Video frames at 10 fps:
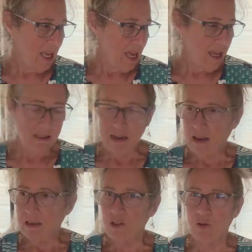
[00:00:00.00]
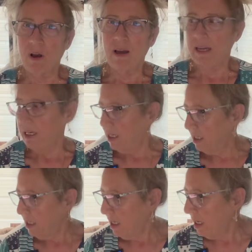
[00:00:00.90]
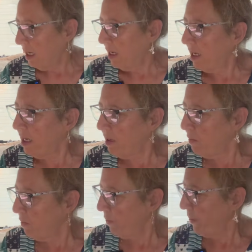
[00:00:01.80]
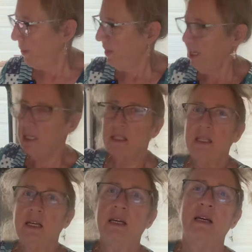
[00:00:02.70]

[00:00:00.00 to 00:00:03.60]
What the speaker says: And I tried, and these